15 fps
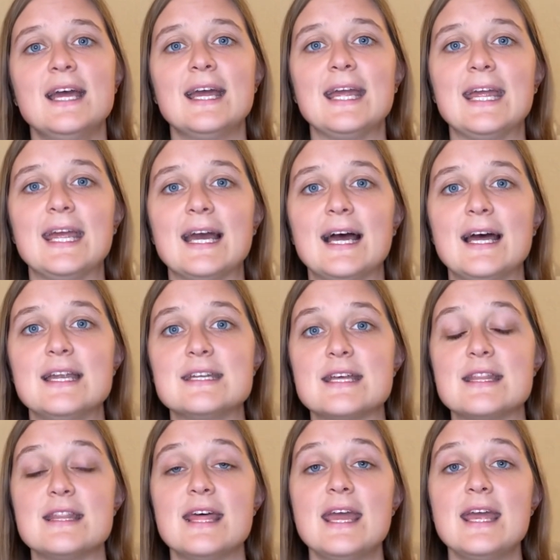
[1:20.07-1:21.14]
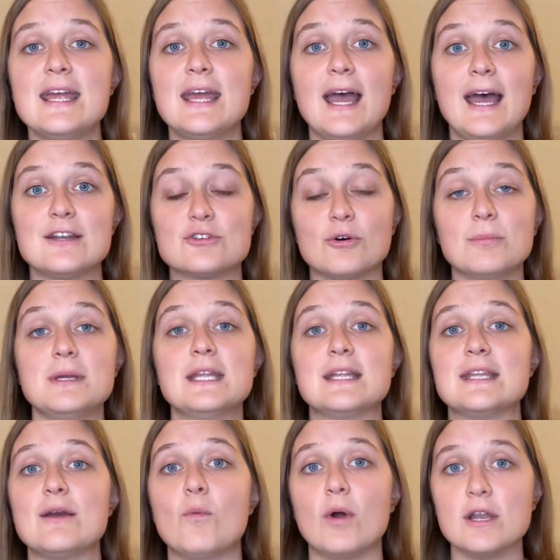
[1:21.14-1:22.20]
and they had told me that
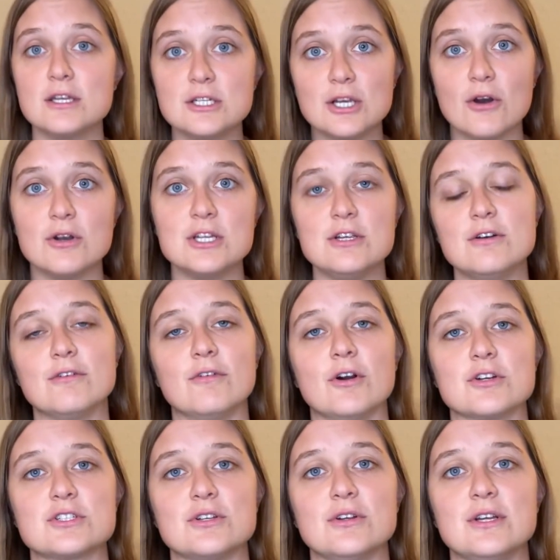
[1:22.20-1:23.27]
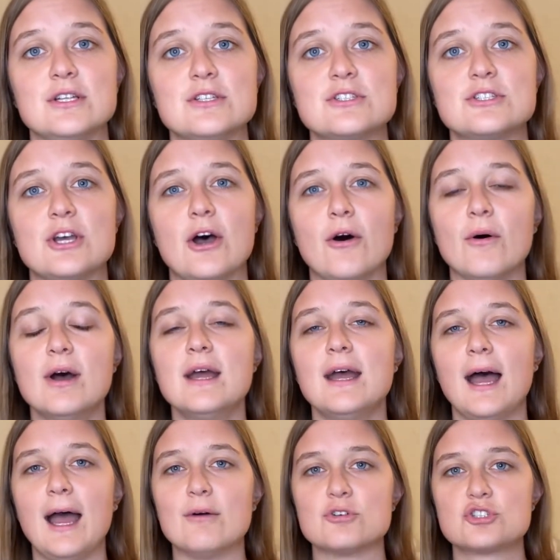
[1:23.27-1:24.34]
they wanted to go to Universal, and so
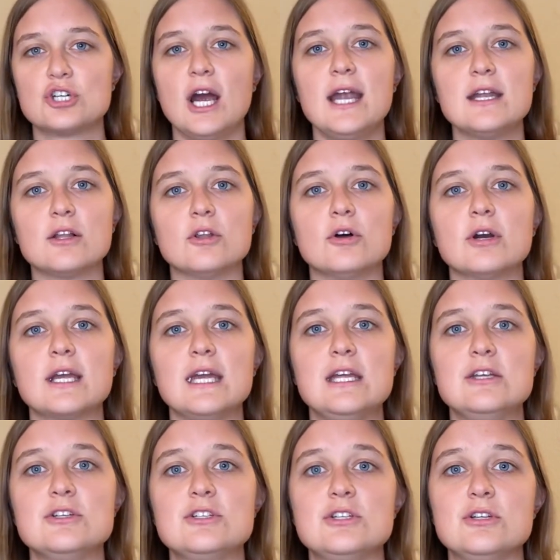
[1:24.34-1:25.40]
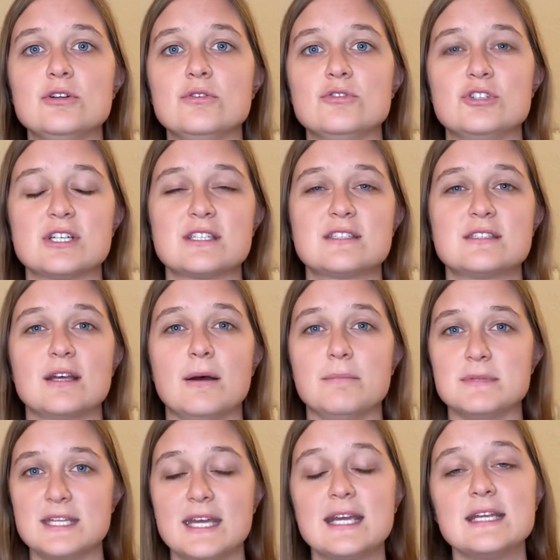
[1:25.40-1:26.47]
I was trying to look into just some
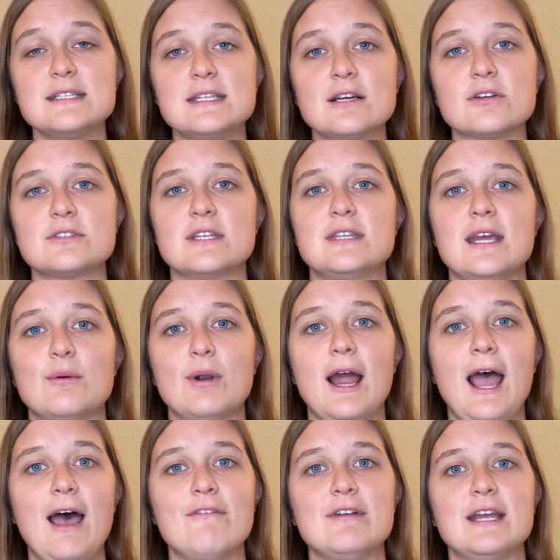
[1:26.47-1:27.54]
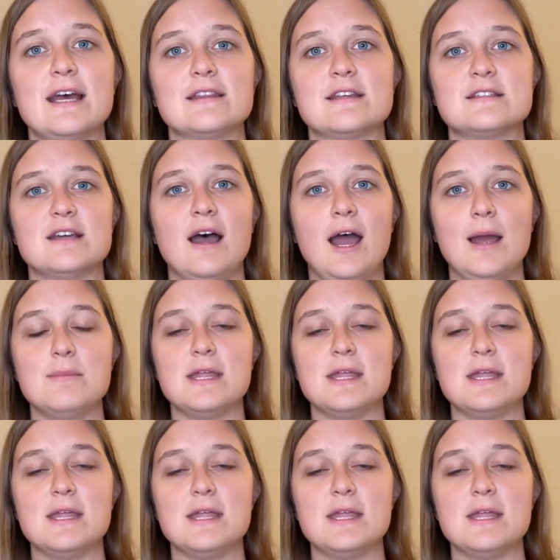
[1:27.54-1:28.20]
ticket deals that they were having at the time.